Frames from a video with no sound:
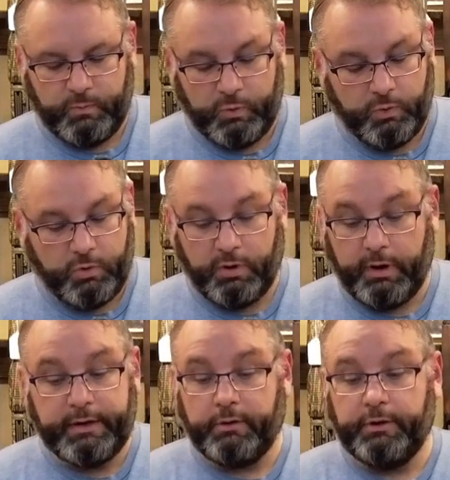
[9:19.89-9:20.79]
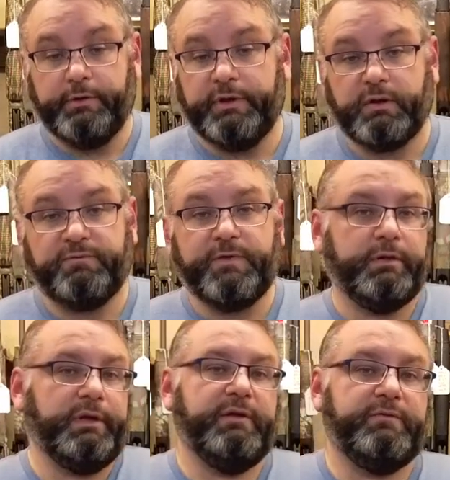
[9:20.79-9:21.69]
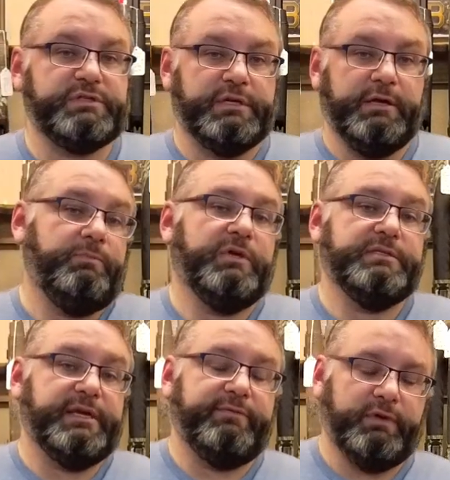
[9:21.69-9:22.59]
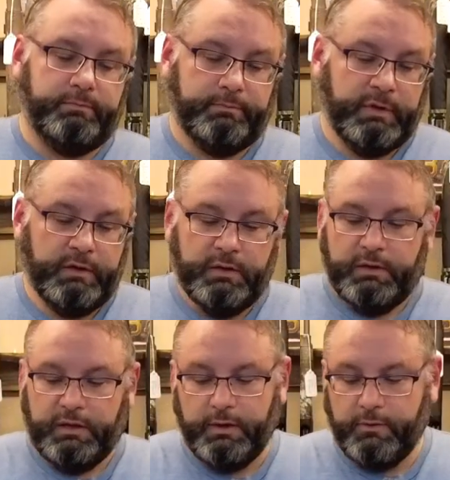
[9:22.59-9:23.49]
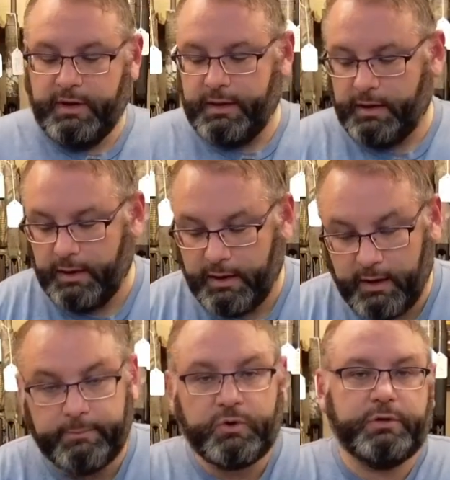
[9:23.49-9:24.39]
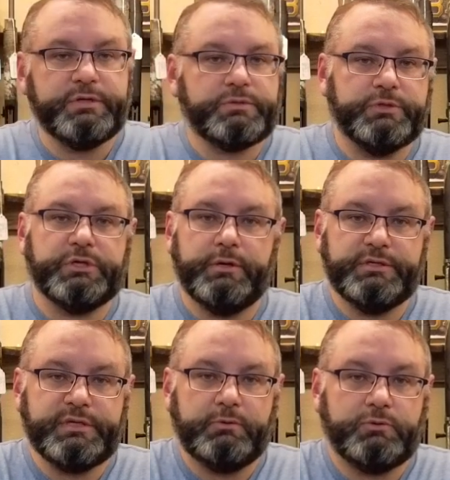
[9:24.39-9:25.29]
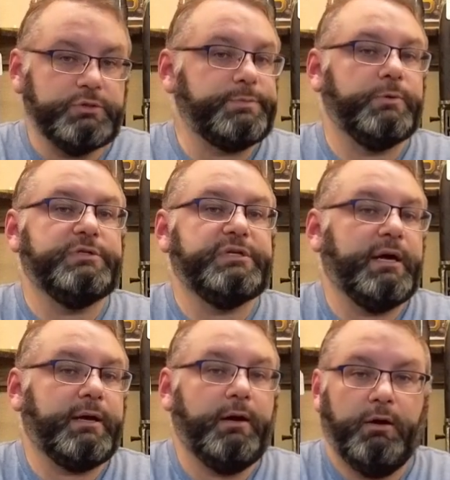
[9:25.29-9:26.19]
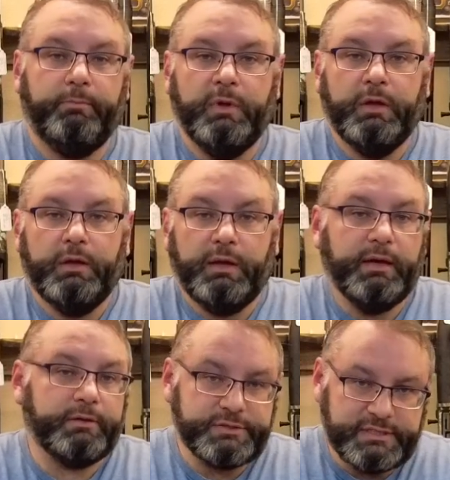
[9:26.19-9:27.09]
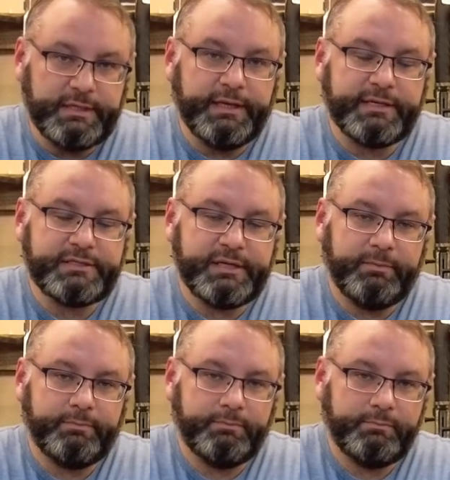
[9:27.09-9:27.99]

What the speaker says: Or, I don't know, they could finally give us an MP7. Anyway, I'm Chris with Jerry'sOutdoorSports.com, and I'll see you next time.